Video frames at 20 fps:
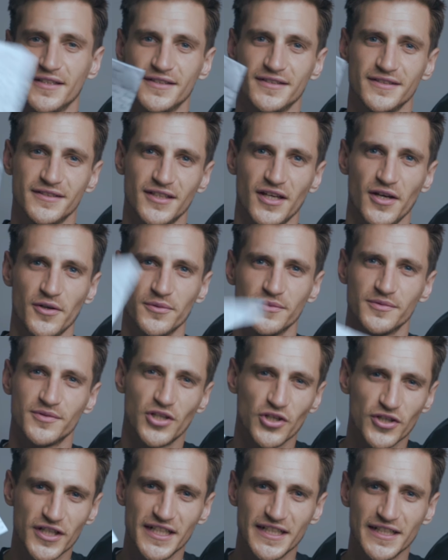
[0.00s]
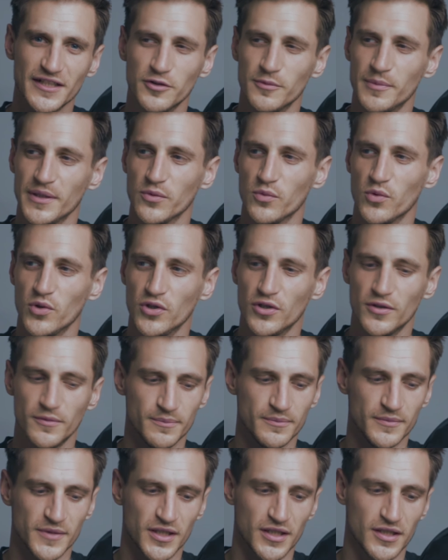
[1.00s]
so it's looking a little bit
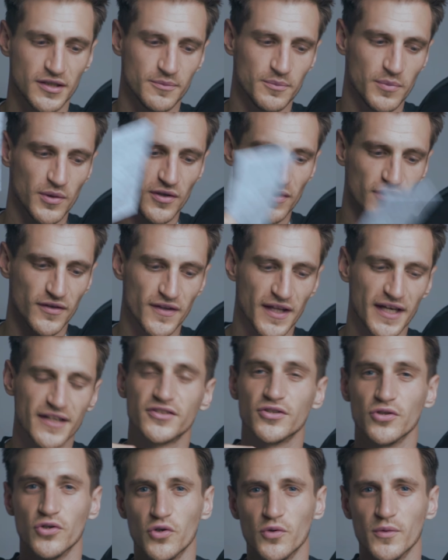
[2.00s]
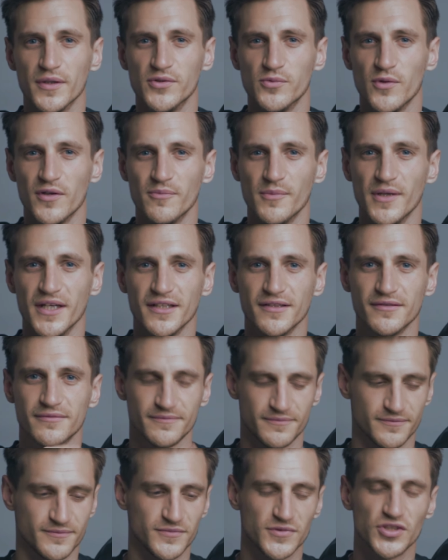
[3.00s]
warm, but that's always with me.
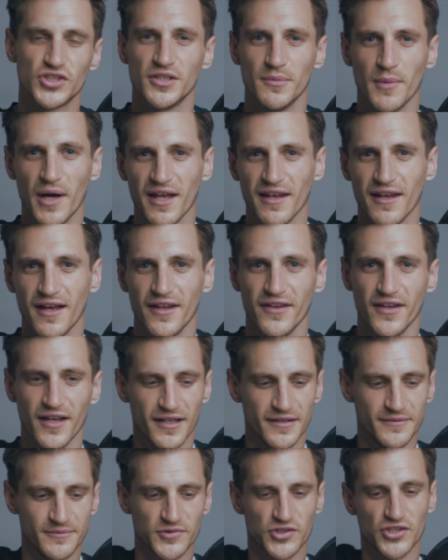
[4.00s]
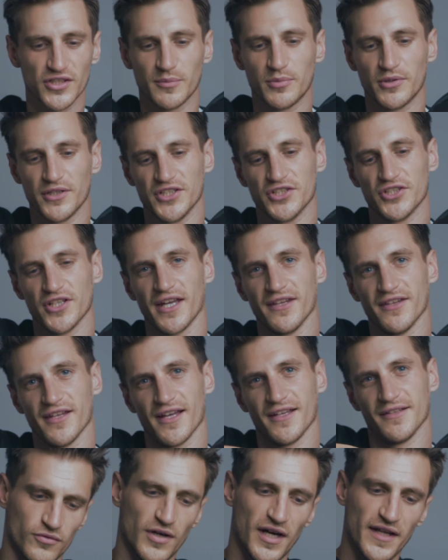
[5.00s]
She might like that. She'll appreciate
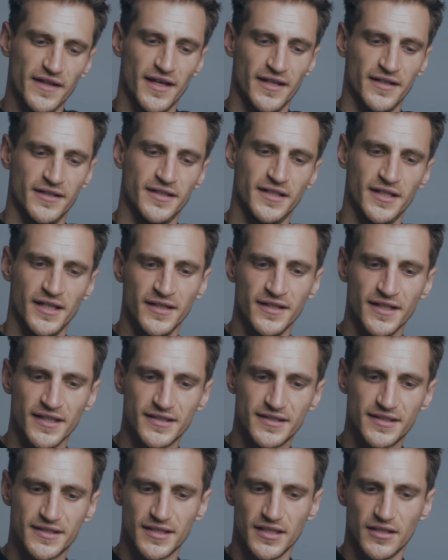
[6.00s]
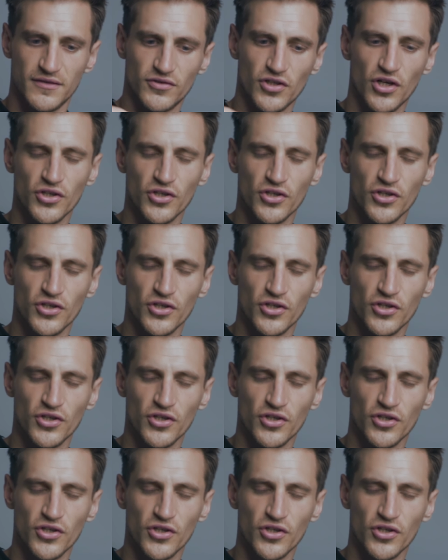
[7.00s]
that. Right then, in this, I've